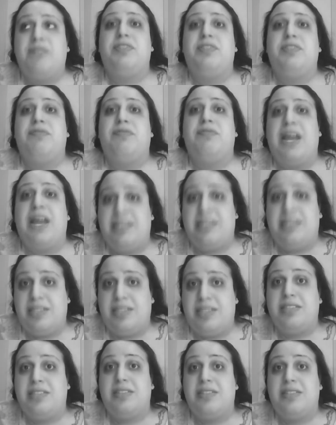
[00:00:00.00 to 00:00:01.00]

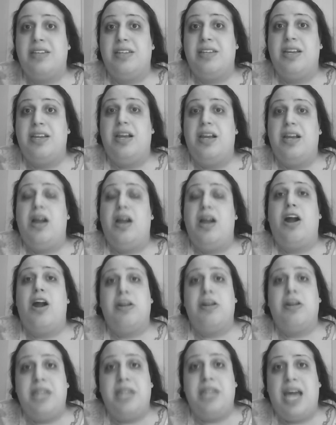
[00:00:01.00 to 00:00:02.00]
devices
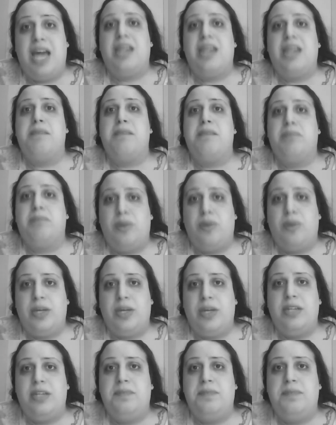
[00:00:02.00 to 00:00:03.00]
are not
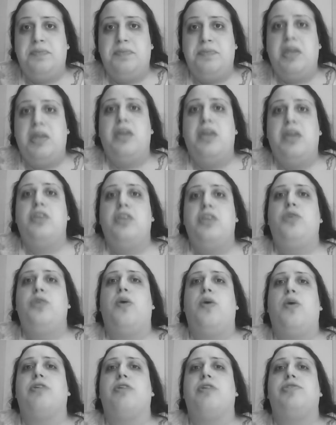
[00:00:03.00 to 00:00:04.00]
employed, you
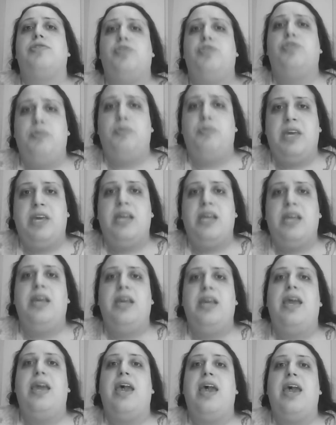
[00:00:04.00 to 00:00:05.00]
are assuming
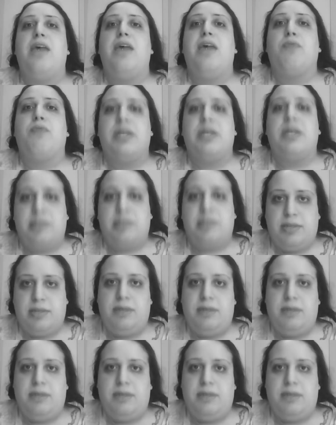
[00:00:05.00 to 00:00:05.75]
a risk.